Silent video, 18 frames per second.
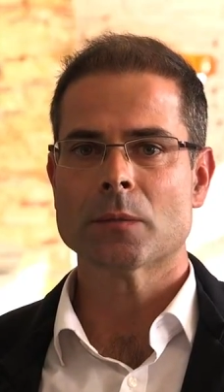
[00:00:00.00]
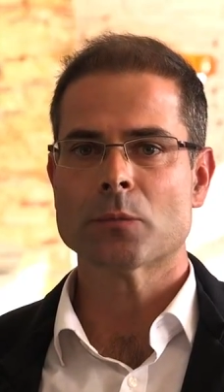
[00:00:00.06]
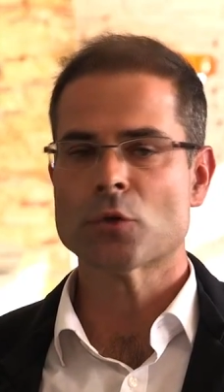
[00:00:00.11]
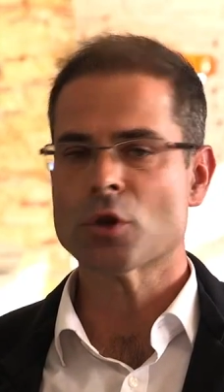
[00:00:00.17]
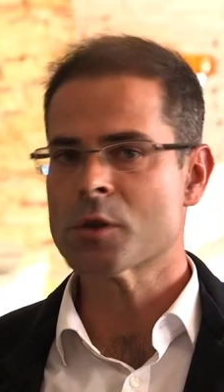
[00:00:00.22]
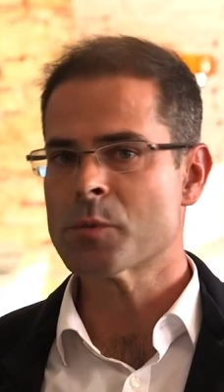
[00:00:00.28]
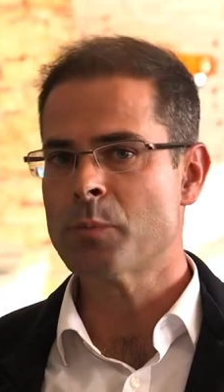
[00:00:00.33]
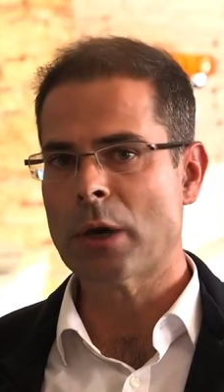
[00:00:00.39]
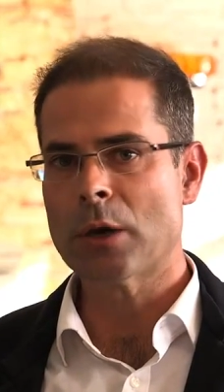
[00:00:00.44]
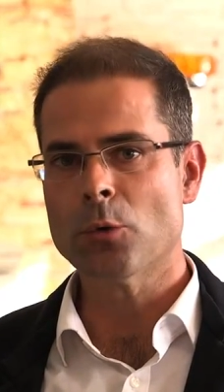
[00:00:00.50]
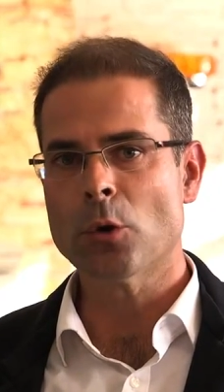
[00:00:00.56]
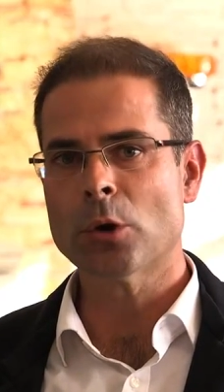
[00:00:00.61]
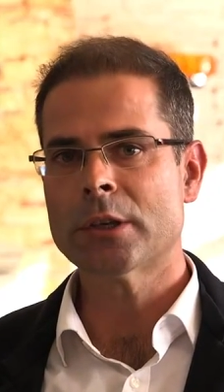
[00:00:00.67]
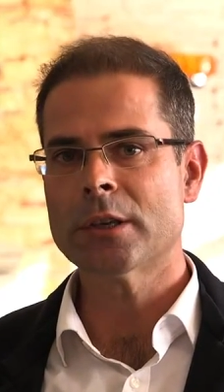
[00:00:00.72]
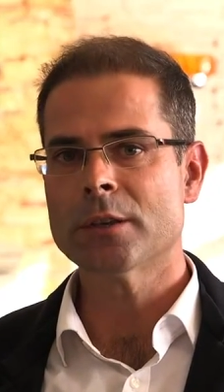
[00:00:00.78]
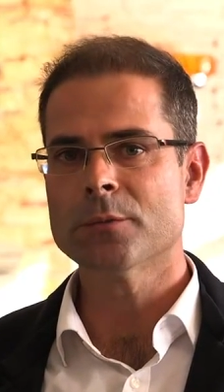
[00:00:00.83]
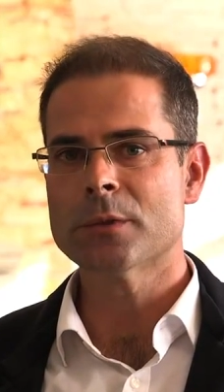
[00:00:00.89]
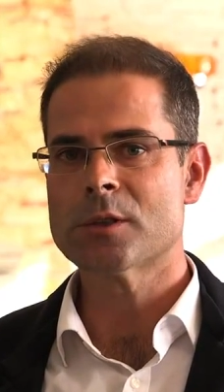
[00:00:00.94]
just by
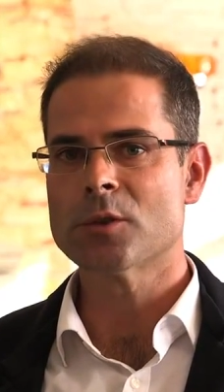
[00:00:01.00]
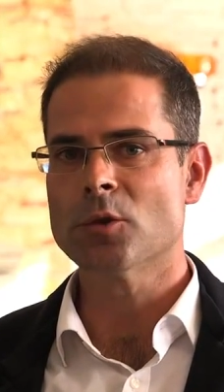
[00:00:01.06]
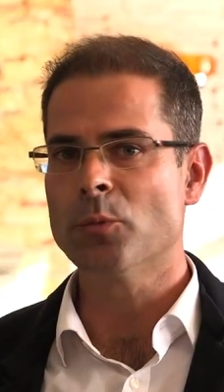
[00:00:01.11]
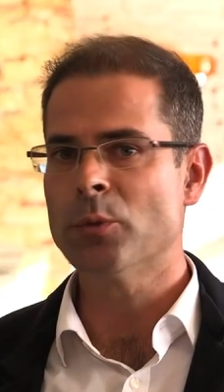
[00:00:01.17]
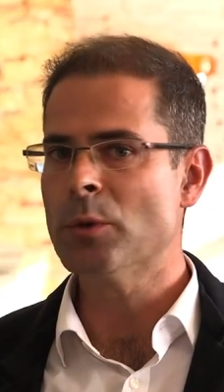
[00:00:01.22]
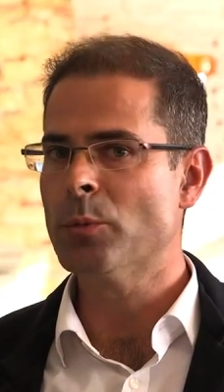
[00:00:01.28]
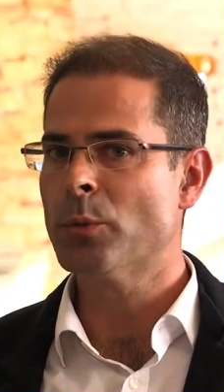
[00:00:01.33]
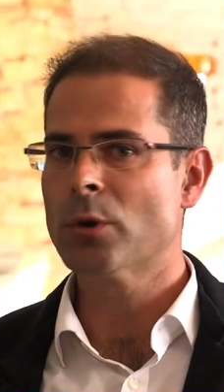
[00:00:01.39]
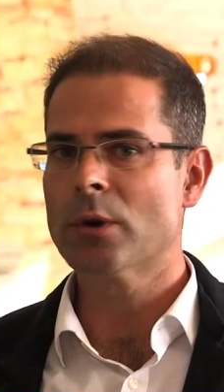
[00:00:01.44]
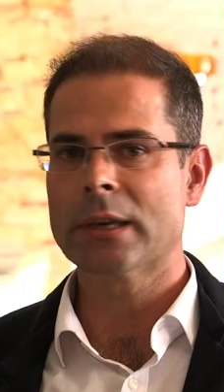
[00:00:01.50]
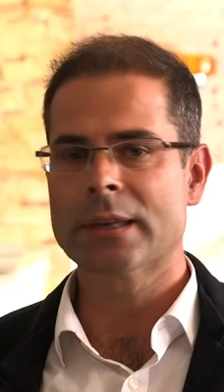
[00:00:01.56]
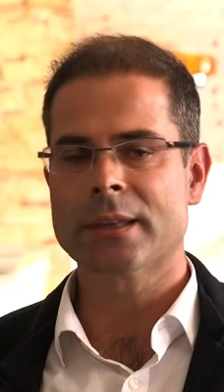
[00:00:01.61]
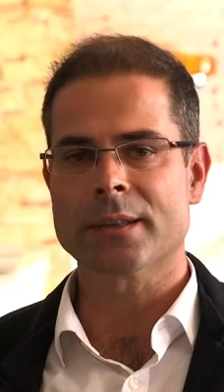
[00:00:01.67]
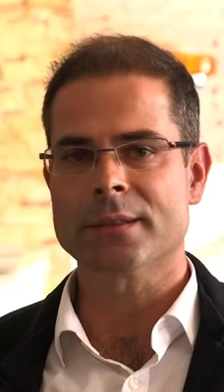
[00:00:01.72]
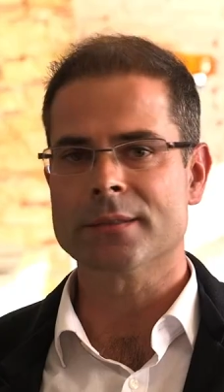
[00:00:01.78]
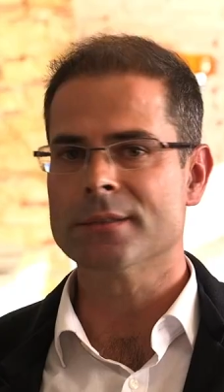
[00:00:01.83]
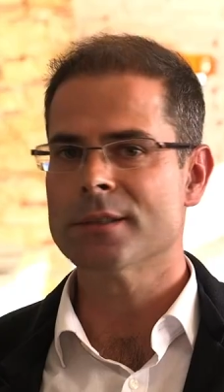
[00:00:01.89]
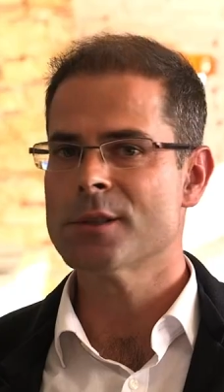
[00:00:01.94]
working with the people, I
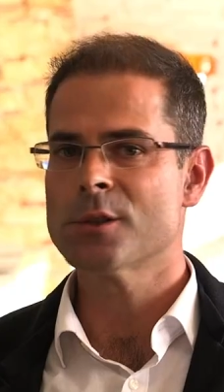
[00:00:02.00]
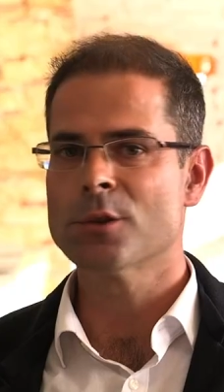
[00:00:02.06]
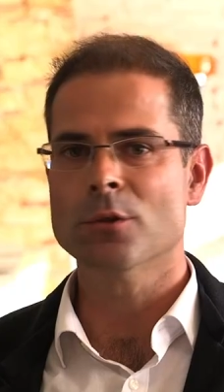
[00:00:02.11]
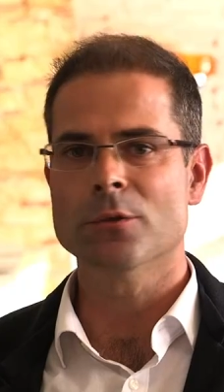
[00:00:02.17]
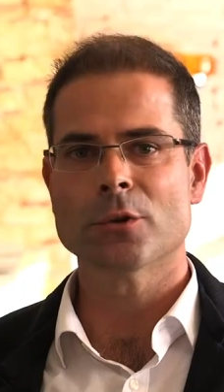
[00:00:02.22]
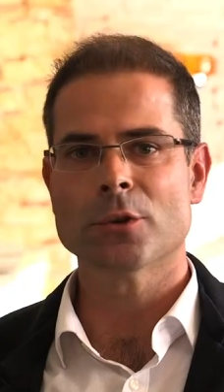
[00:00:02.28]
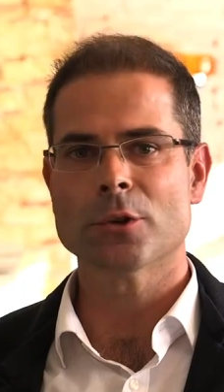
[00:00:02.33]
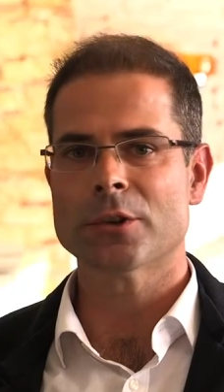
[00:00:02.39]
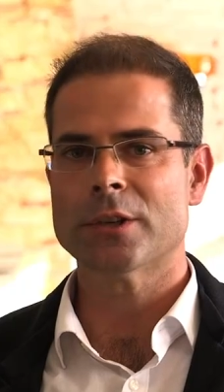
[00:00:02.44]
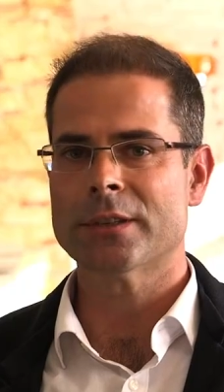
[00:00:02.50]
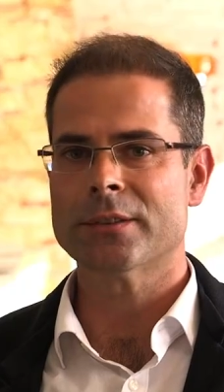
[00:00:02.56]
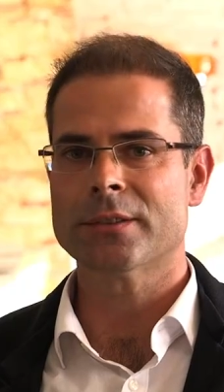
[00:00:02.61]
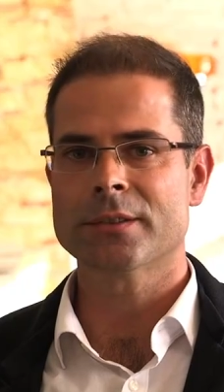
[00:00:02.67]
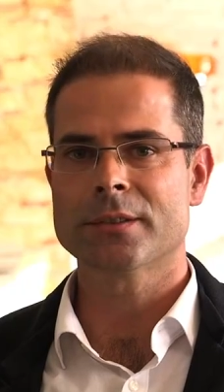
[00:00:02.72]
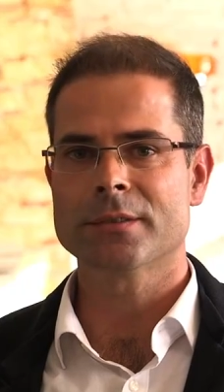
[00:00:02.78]
can discover that,